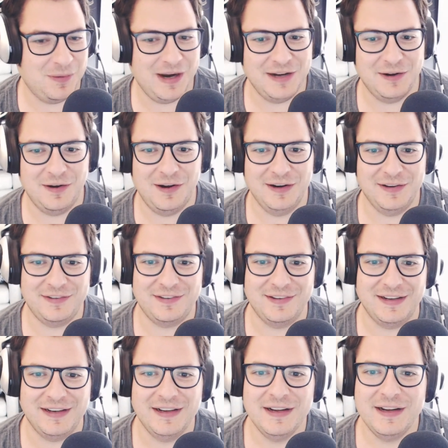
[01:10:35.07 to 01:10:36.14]
quite
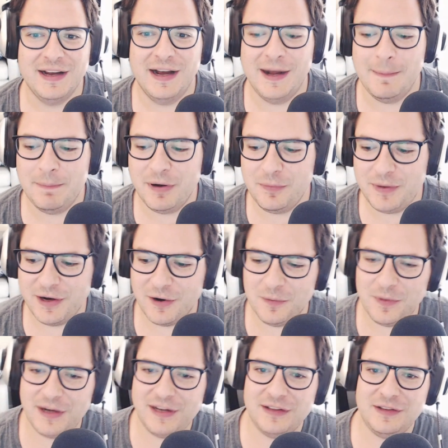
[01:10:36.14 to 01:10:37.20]
honestly. Um, but we are
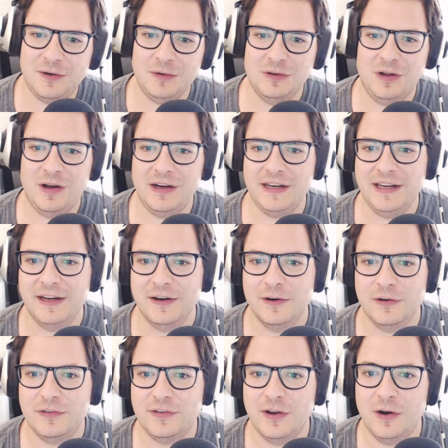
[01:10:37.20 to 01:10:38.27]
running a little long
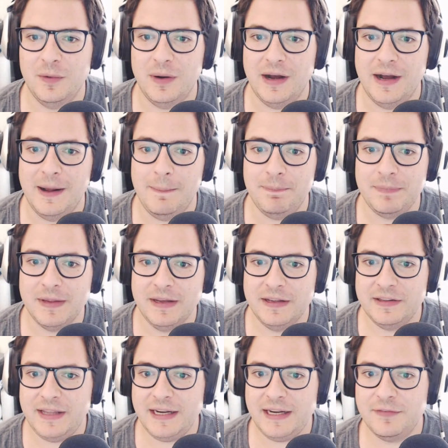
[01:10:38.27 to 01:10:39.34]
here, so um,
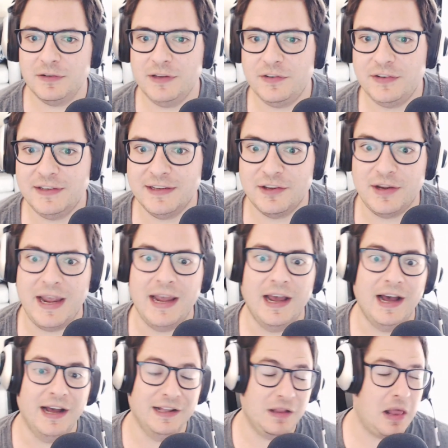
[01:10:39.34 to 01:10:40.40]
thank you for listening to
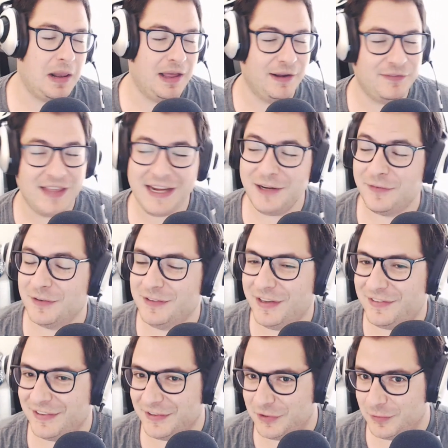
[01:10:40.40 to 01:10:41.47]
uh, thank you for
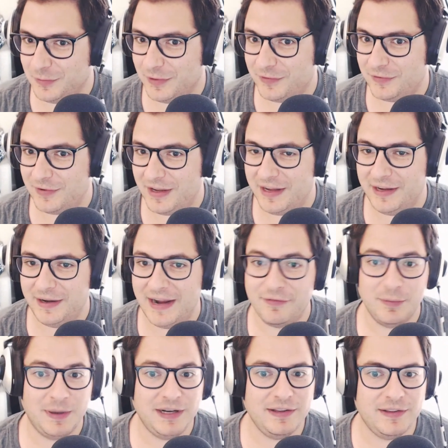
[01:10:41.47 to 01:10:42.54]
listening to us, uh,
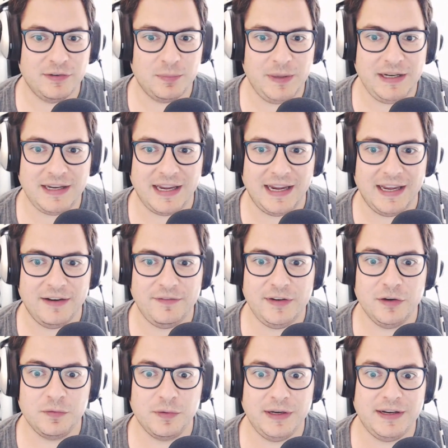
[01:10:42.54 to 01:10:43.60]
everybody, this week. And
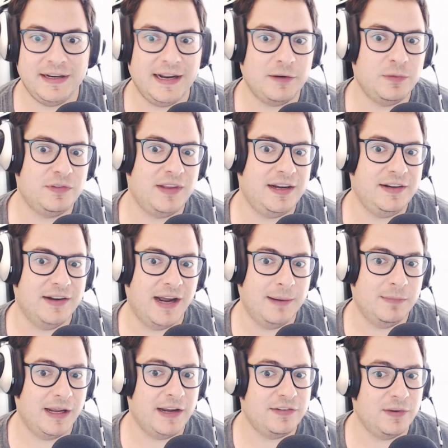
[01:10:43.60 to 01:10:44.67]
feel free to connect with us
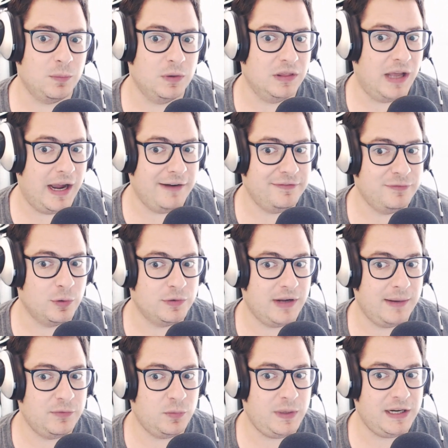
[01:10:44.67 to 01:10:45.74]
anytime. Like I said, we're live four
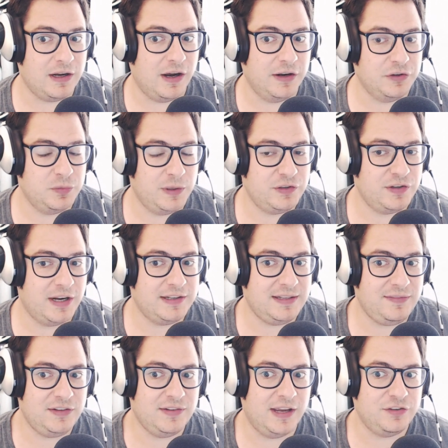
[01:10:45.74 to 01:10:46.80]
times a week on
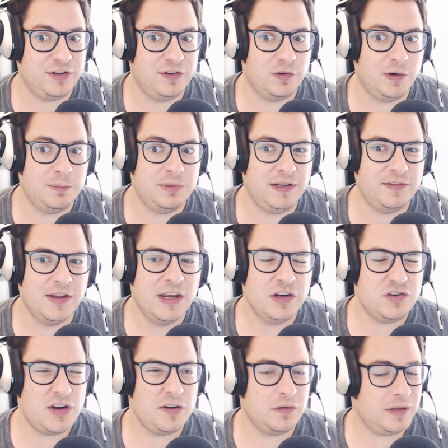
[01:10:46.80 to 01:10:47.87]
twitch.tv slash androidpolice.
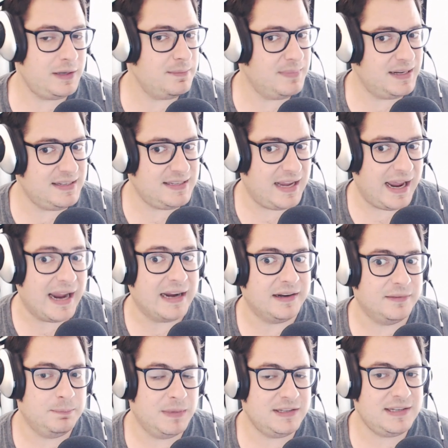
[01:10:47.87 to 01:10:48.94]
Generally midday,
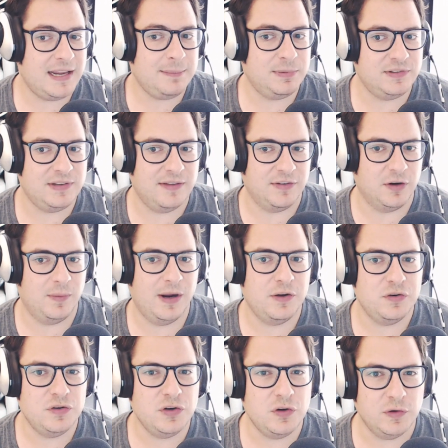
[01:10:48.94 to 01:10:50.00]
midday Pacific,
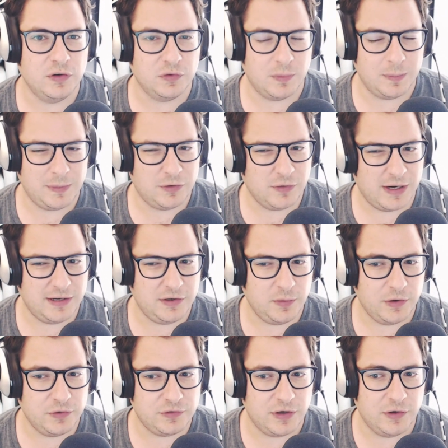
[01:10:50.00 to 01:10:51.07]
around noon is when we try to do our
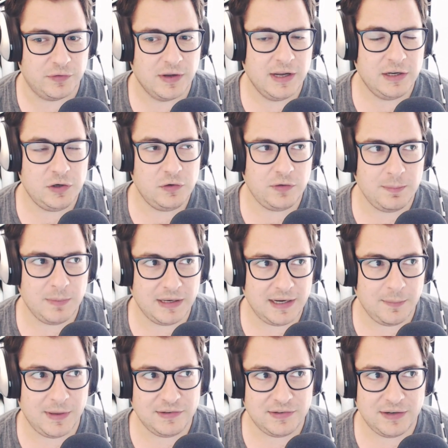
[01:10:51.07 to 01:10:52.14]
shows. Usually Monday,
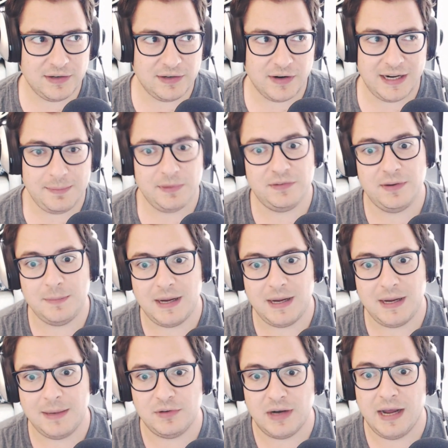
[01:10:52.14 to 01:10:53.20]
Wednesday, Friday, but
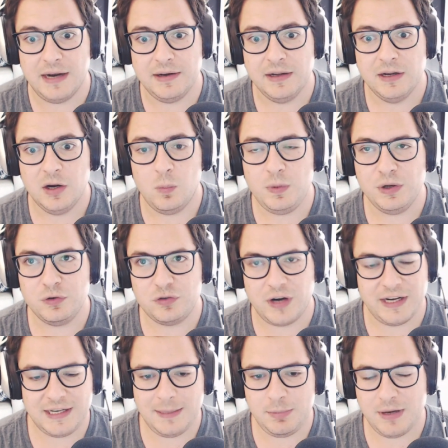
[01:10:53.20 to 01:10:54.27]
sometimes not. We'll
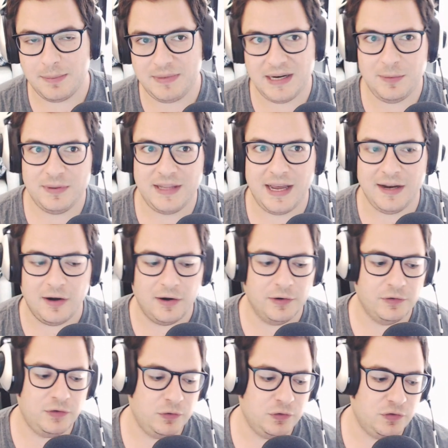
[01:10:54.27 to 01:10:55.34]
try to keep you updated with that on
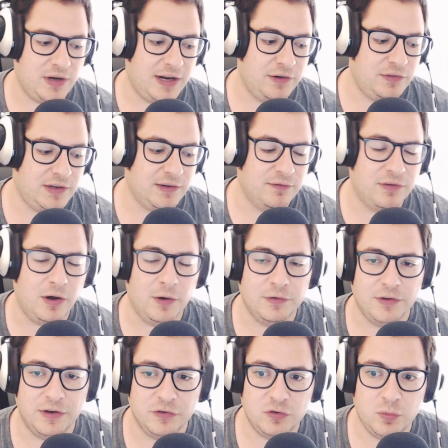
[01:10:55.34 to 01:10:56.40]
our social channels. You can follow
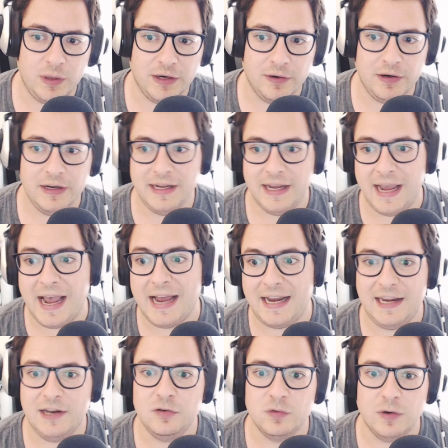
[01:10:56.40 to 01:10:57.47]
us on Twitter
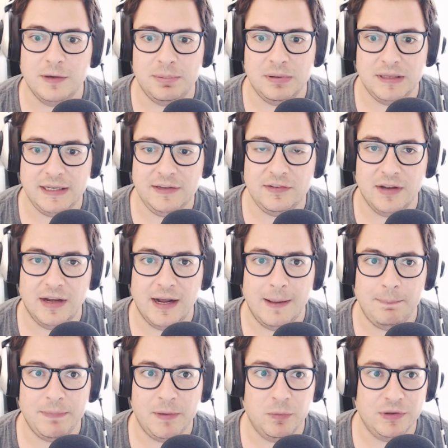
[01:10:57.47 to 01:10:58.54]
at Android Police,
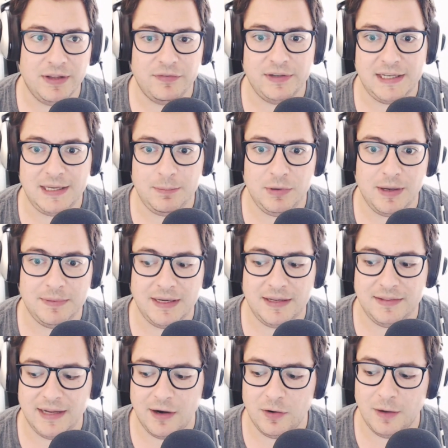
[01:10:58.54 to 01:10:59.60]
um, and we'll definitely keep you
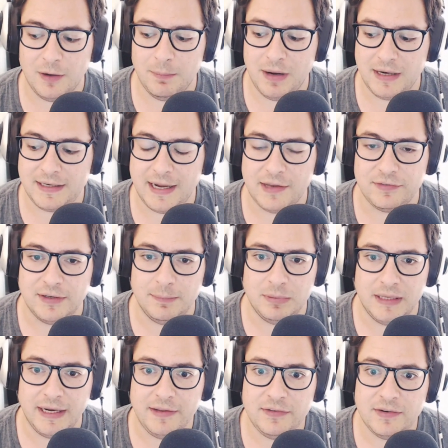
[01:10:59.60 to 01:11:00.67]
updated there on our podcast
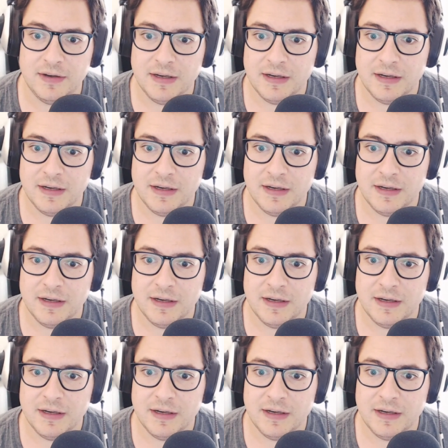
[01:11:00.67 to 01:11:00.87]
plans.